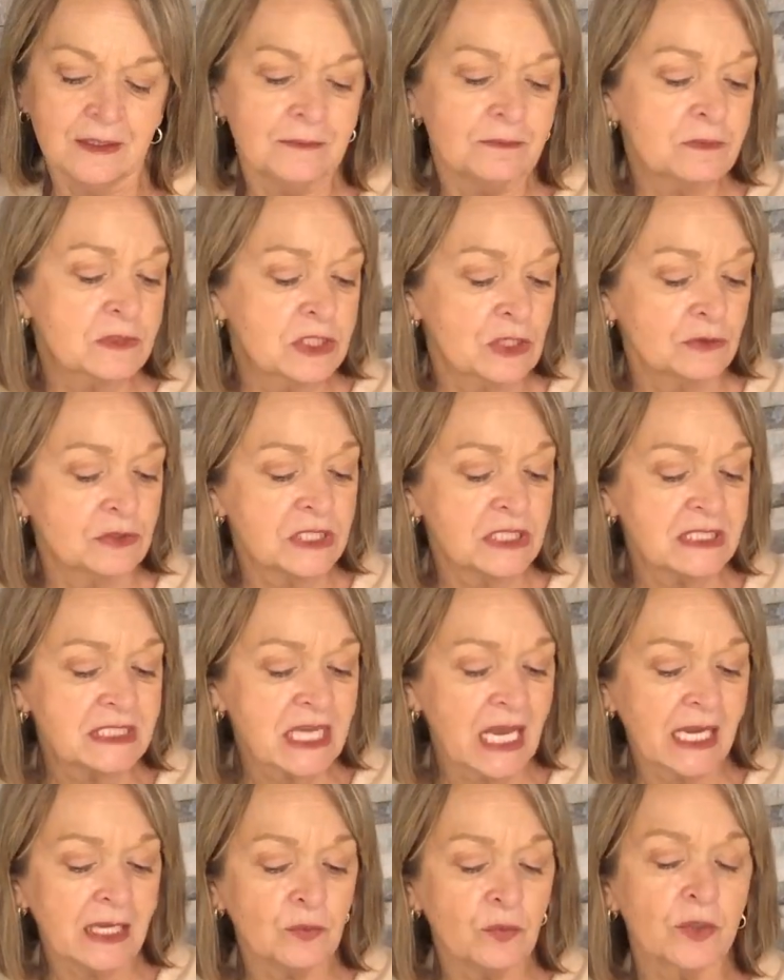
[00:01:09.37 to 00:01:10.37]
So
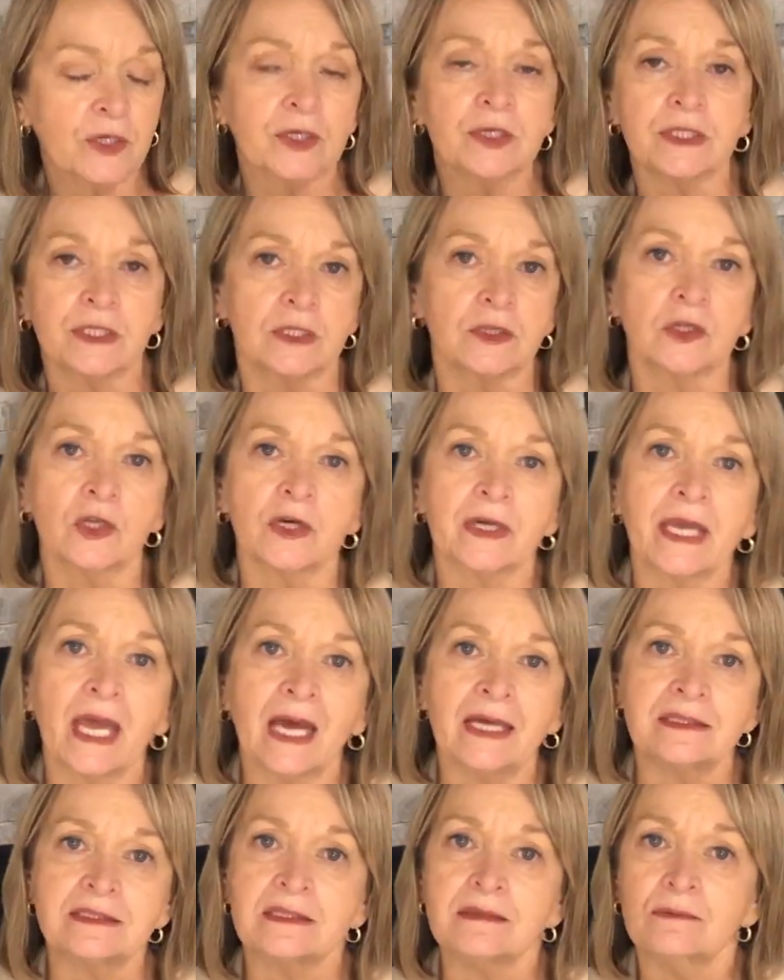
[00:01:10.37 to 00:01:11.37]
today we're going to look
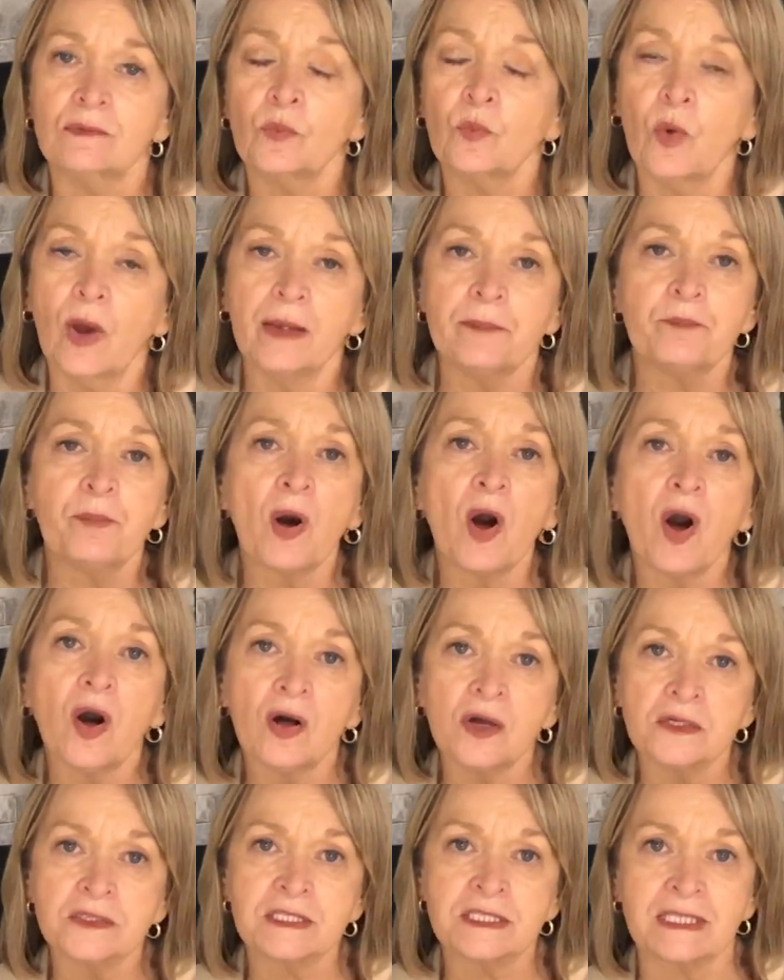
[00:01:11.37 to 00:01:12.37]
at what
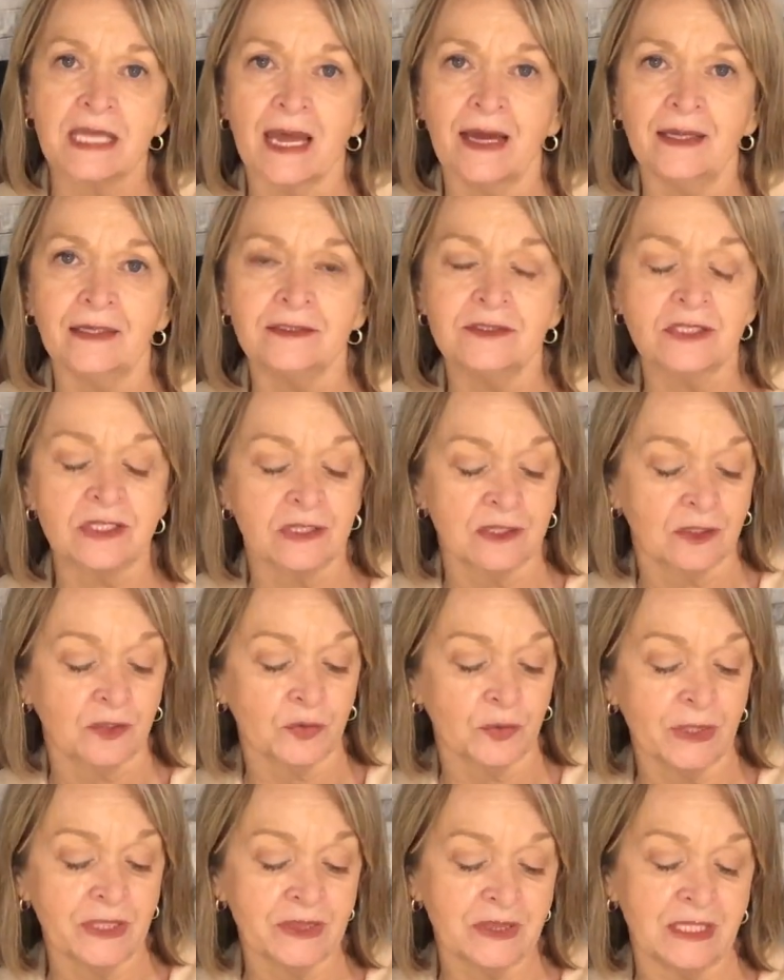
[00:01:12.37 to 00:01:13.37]
Paul said to the
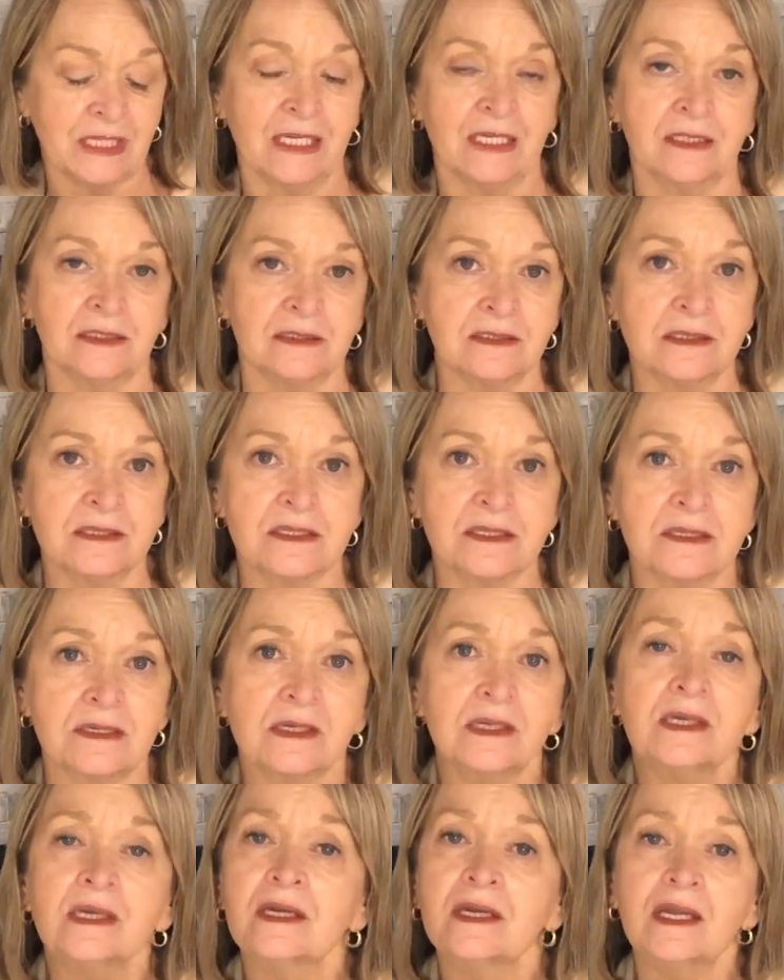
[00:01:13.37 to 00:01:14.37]
Corinthians
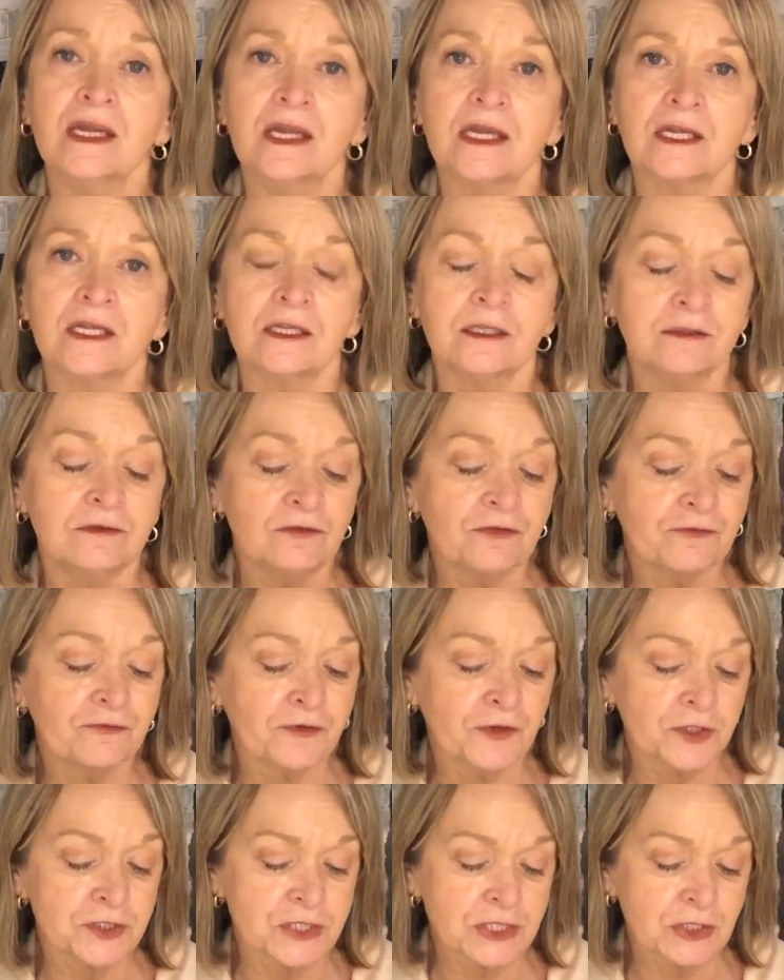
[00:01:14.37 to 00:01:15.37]
in
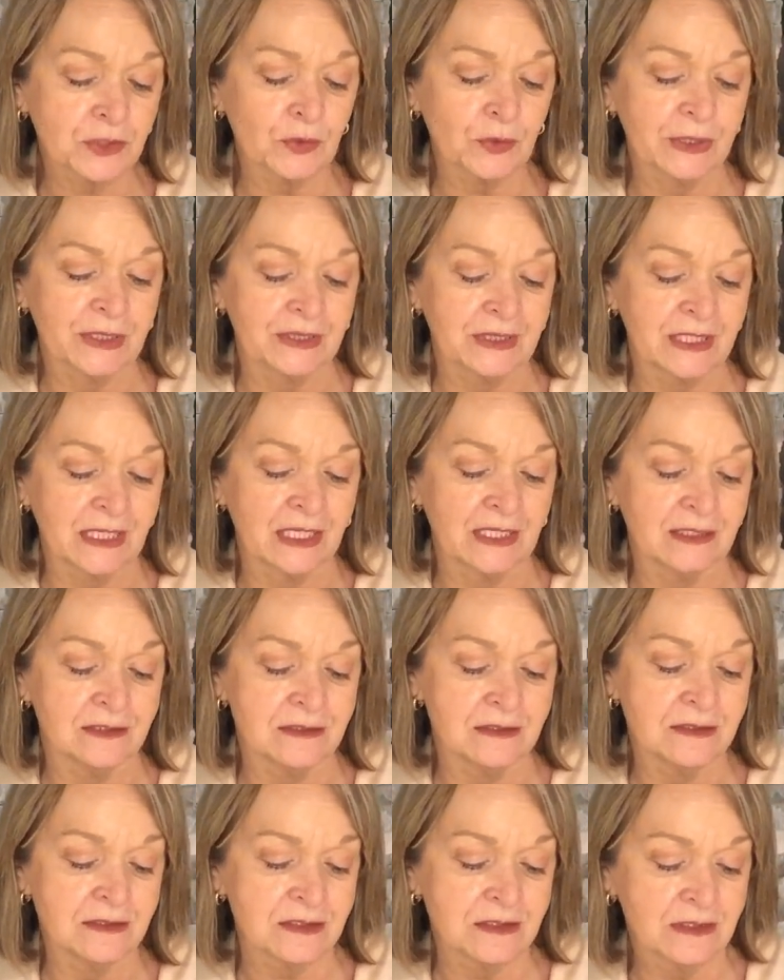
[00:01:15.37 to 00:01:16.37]
1
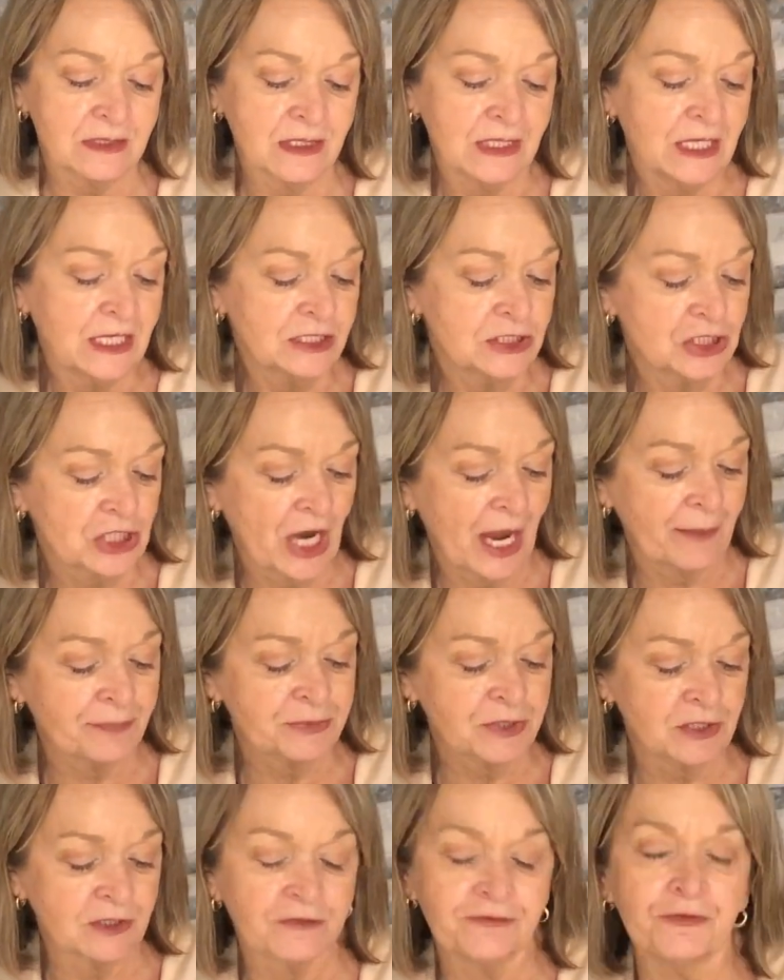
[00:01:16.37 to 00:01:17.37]
Corinthians
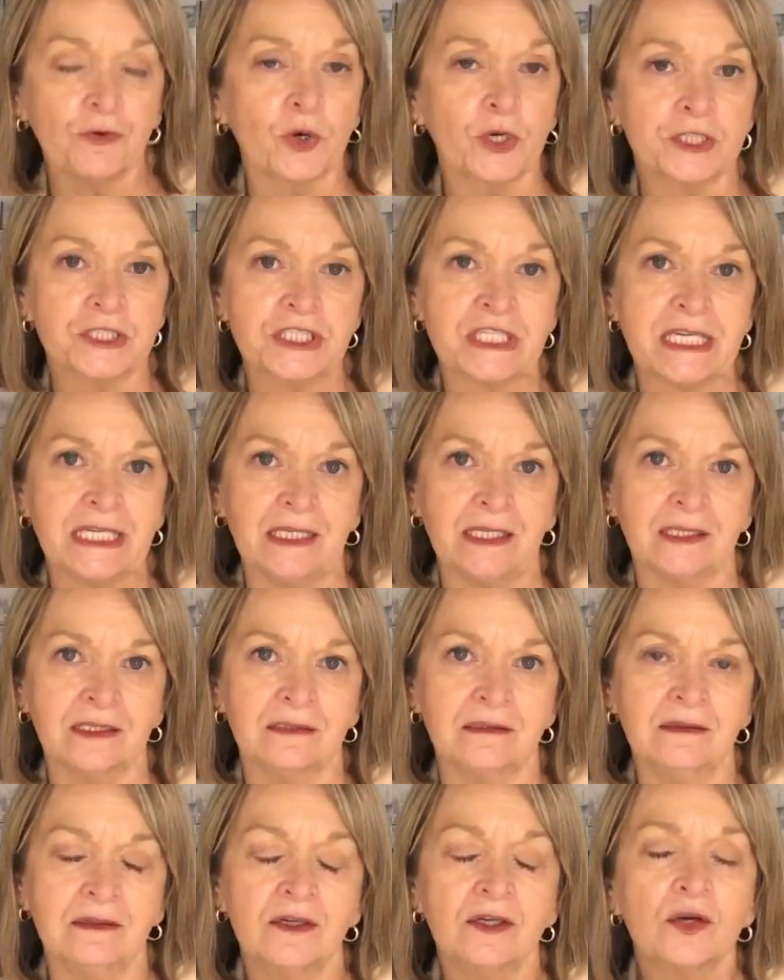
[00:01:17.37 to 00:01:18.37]
chapter
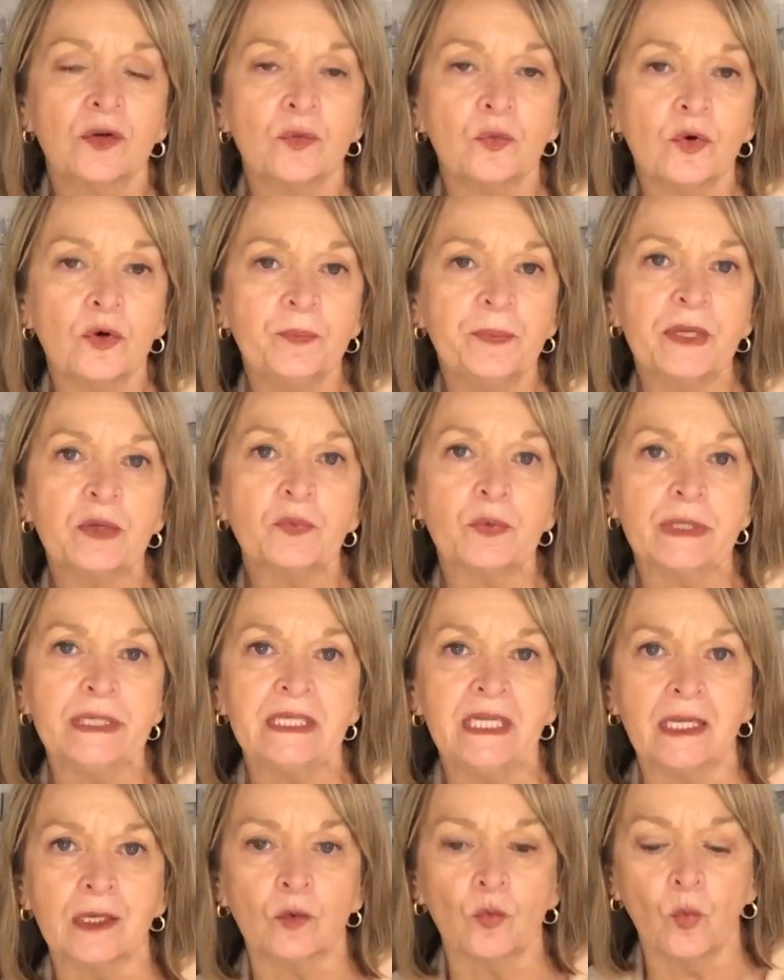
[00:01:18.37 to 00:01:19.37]
14. We'll be
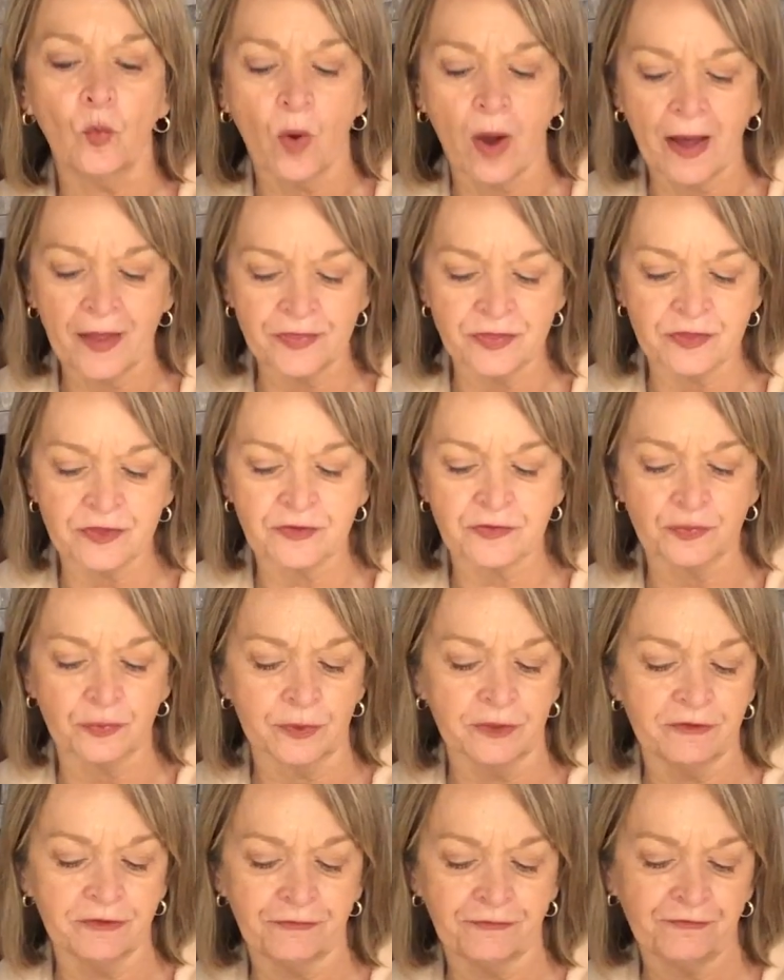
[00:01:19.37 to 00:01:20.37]
reading 1
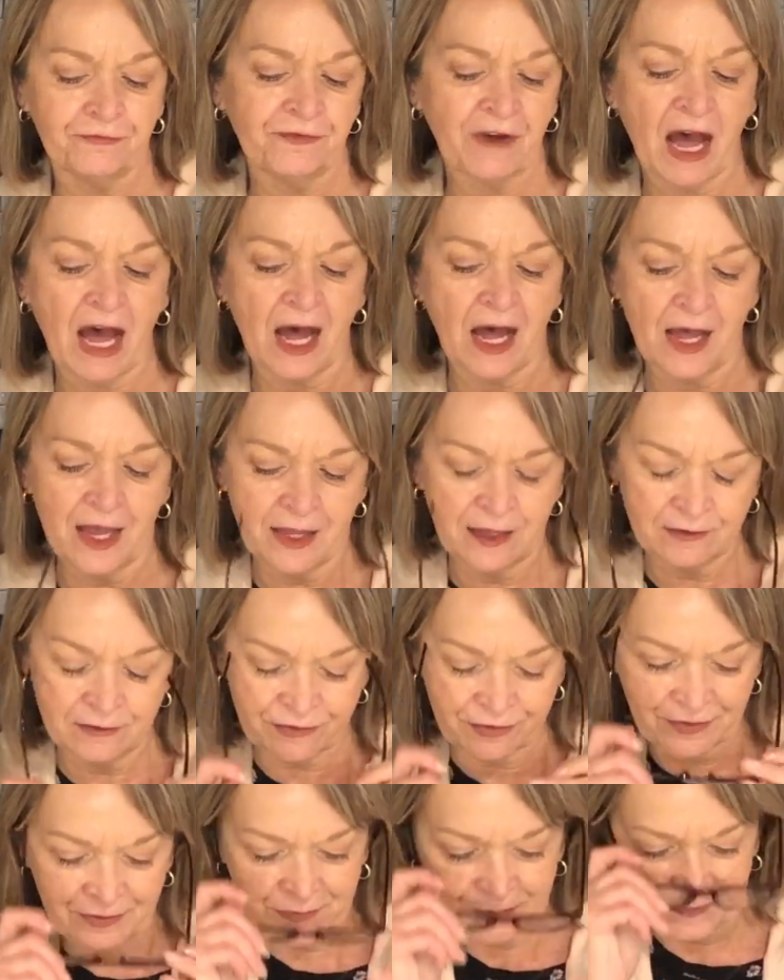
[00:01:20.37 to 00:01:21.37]
through 5.